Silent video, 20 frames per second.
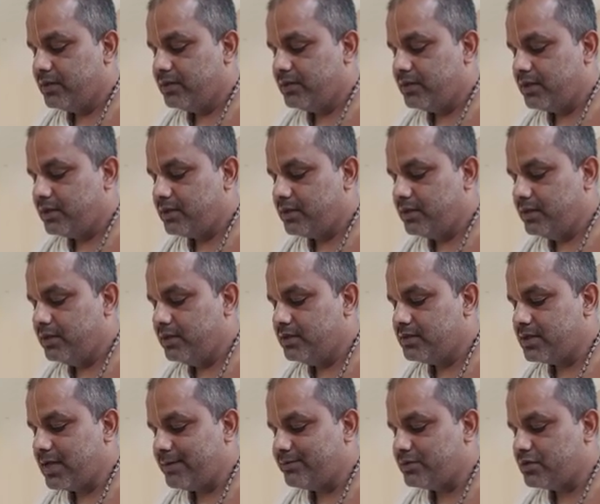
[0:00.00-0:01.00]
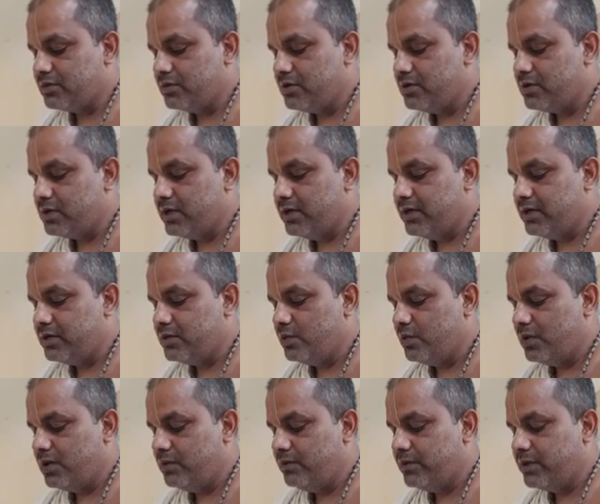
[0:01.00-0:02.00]
Nothing is absolutely
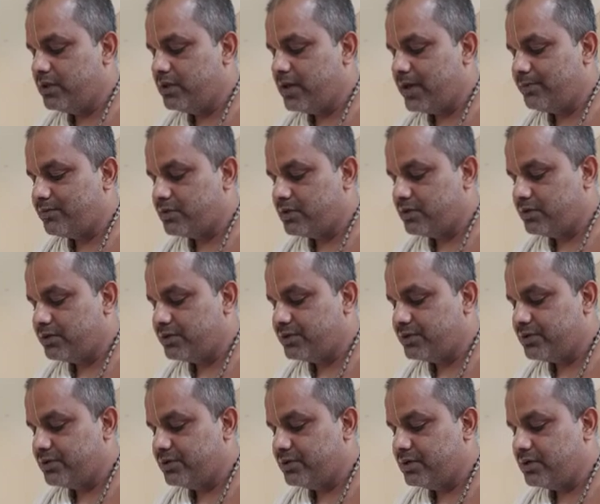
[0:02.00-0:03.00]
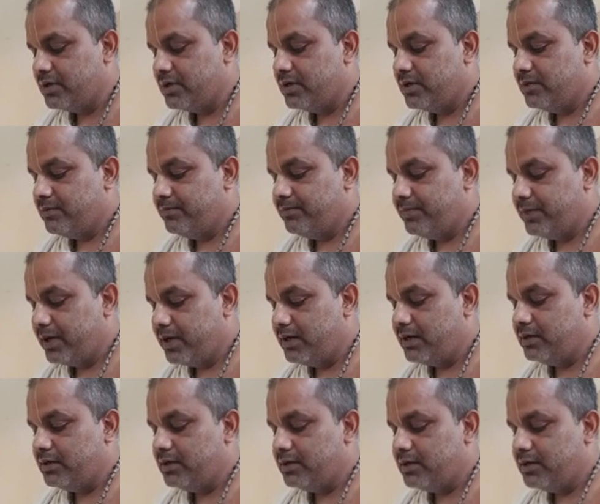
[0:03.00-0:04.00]
equal with the absolute truth,
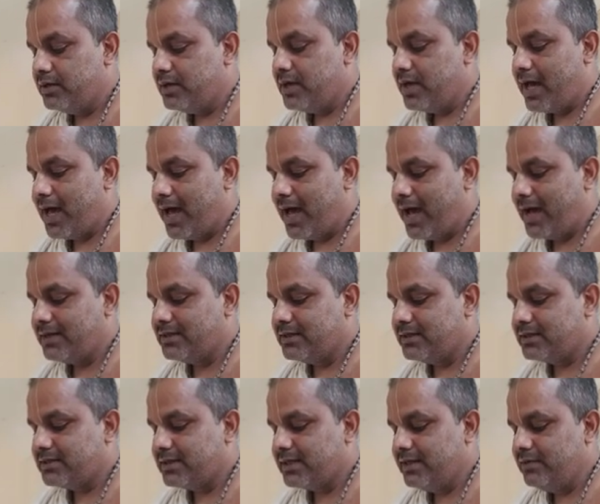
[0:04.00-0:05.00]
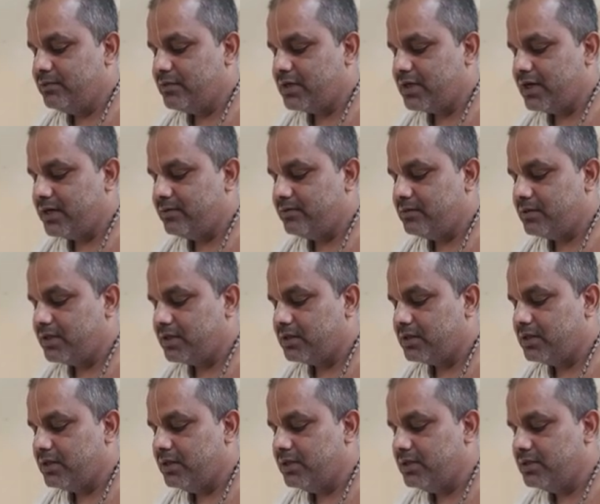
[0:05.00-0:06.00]
but at the same time,
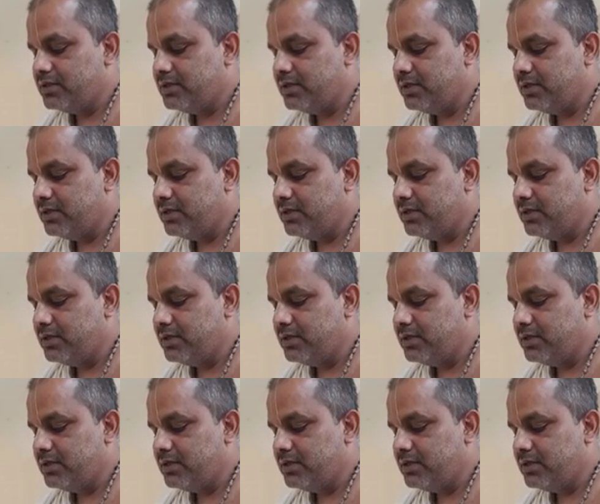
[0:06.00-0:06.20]
nothing is